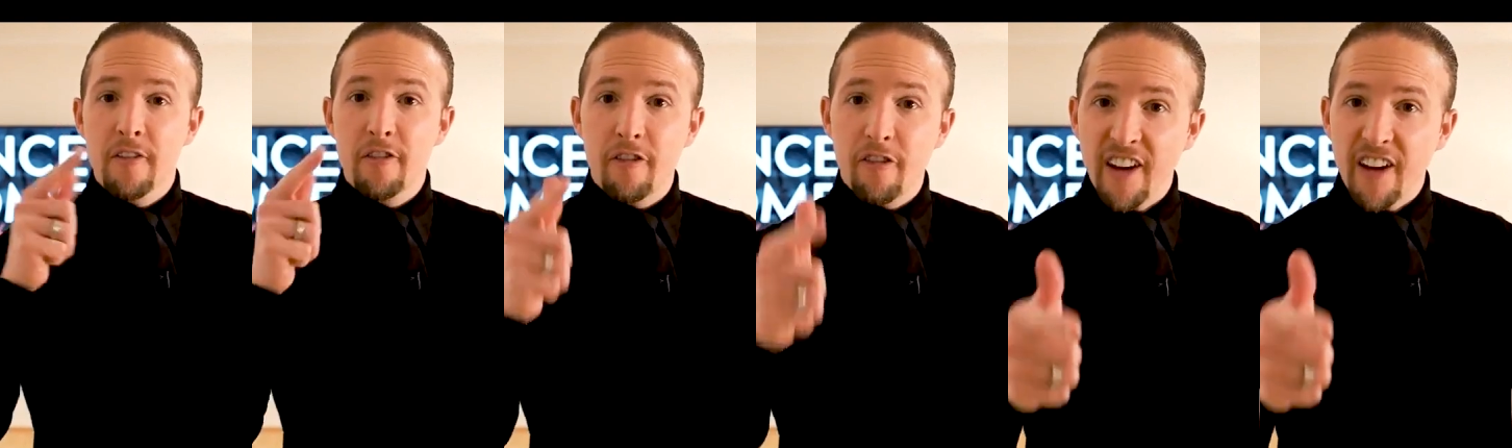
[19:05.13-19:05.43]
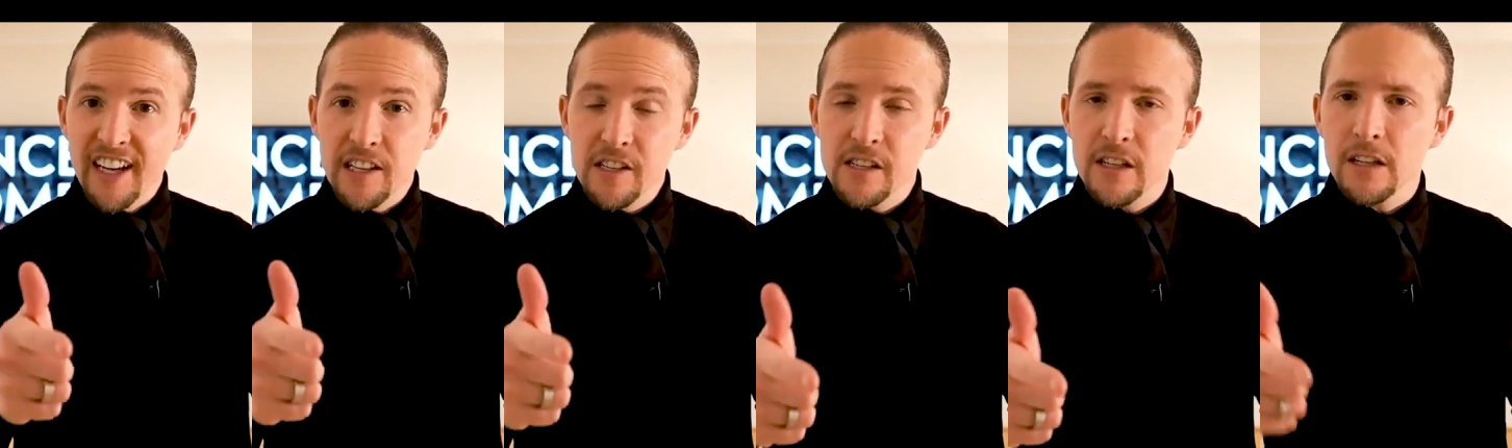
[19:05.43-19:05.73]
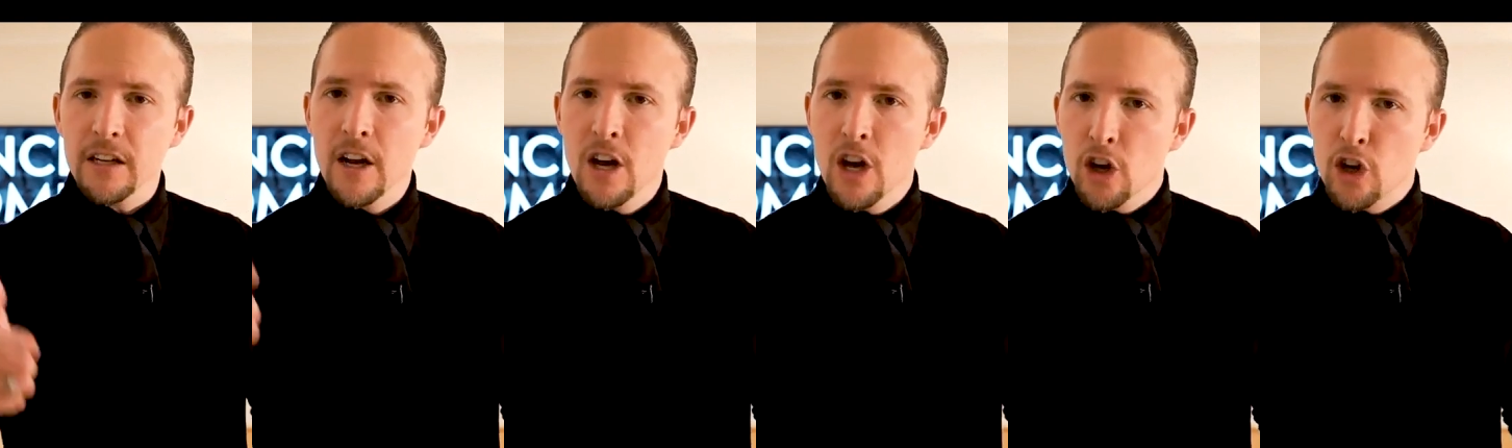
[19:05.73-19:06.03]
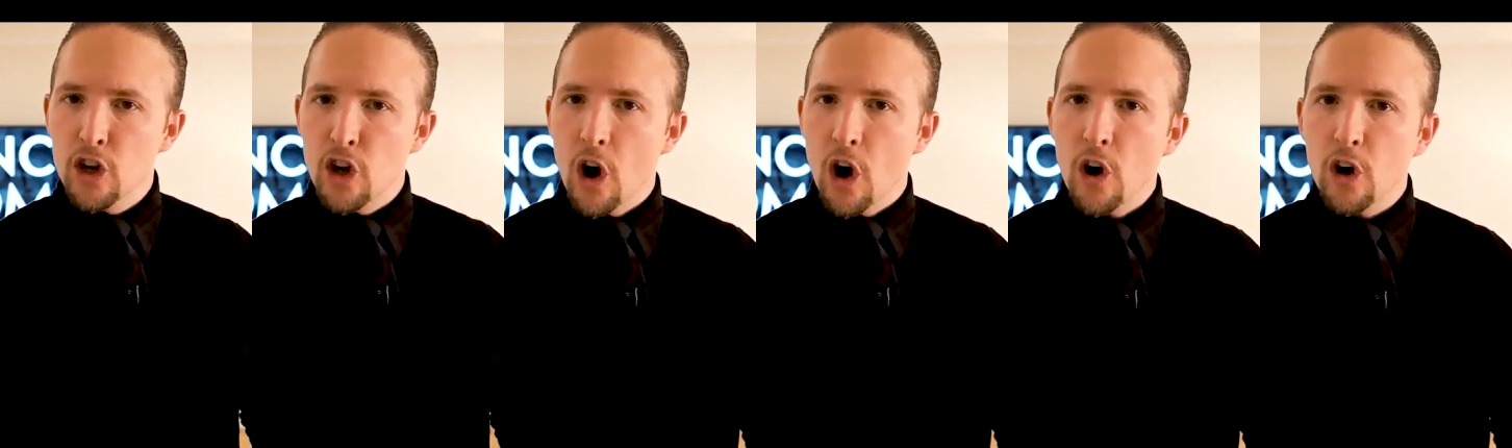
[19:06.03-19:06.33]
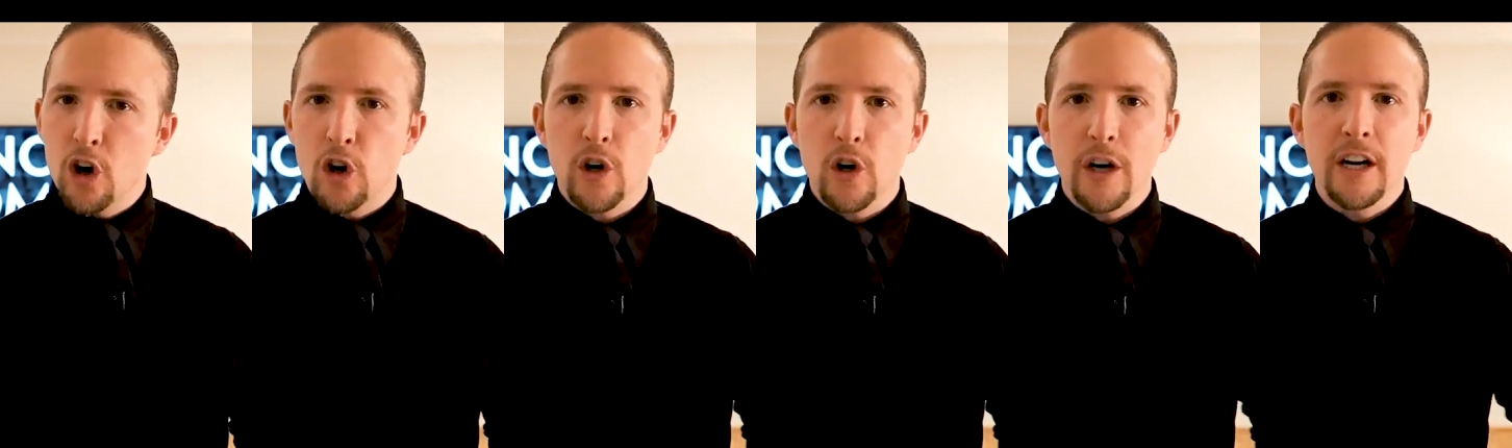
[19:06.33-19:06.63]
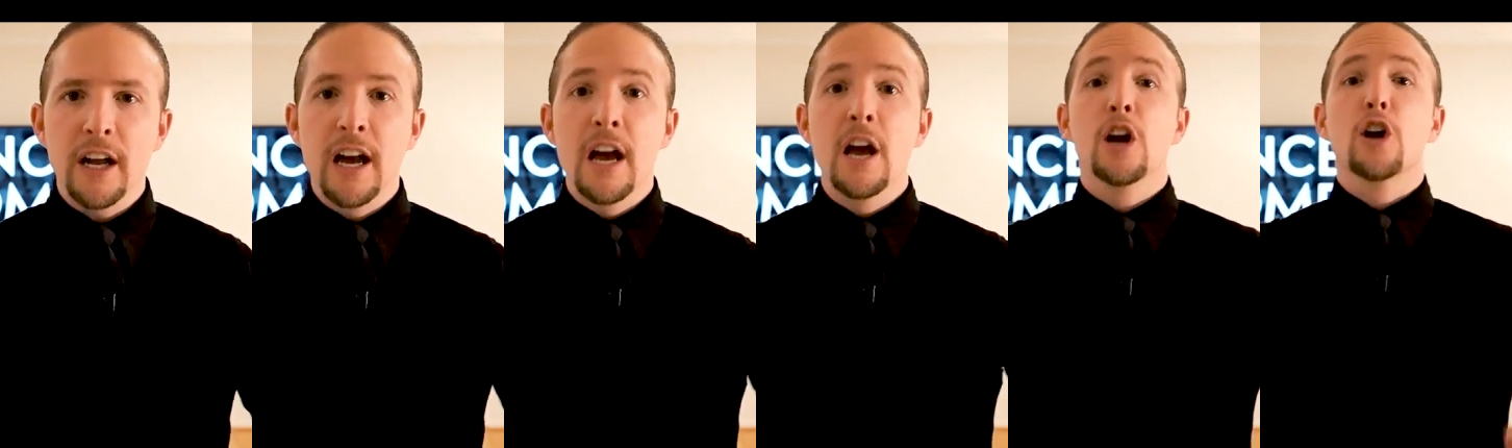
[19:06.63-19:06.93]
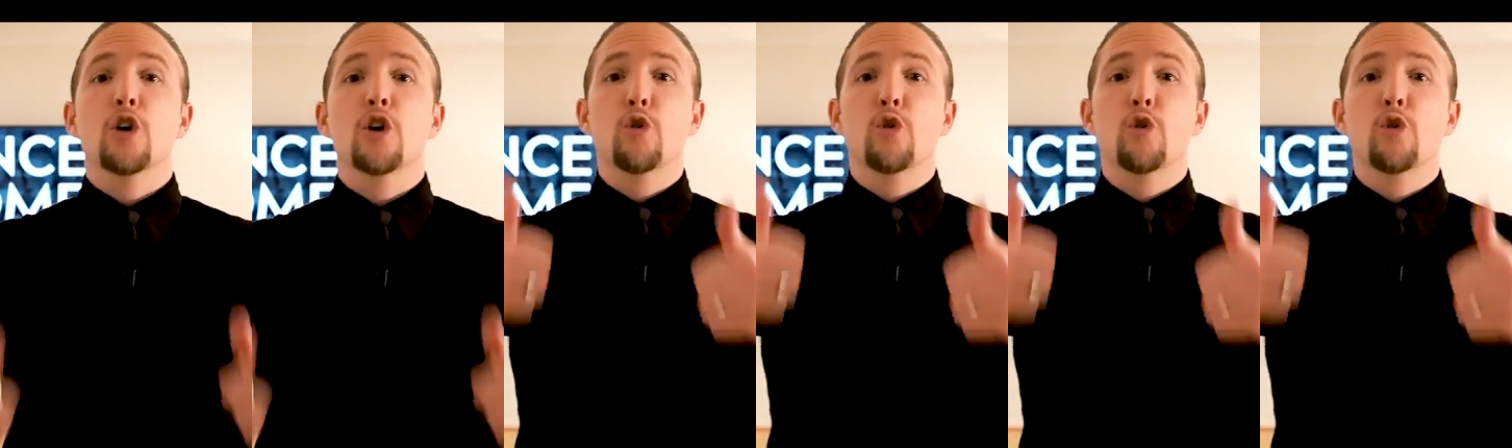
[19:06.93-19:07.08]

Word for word: face it, conquer it,